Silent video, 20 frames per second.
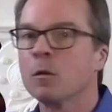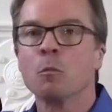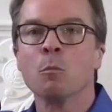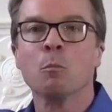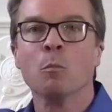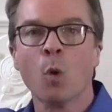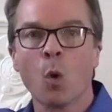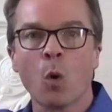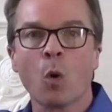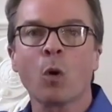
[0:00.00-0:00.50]

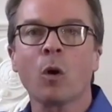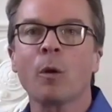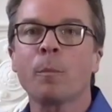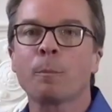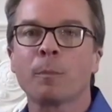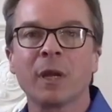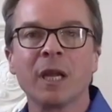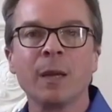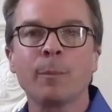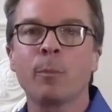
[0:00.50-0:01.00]
More
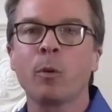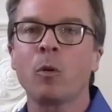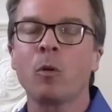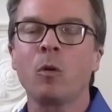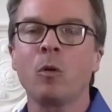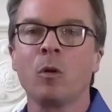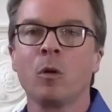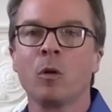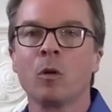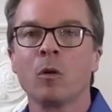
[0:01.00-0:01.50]

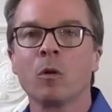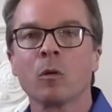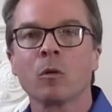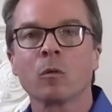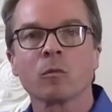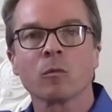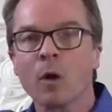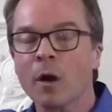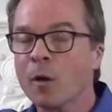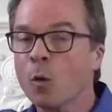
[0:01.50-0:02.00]
people
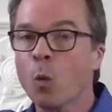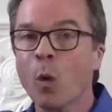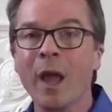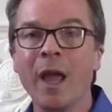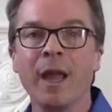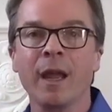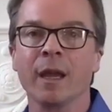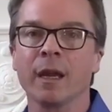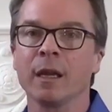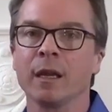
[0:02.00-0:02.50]
run
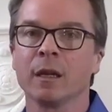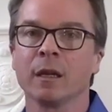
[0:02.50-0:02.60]
away.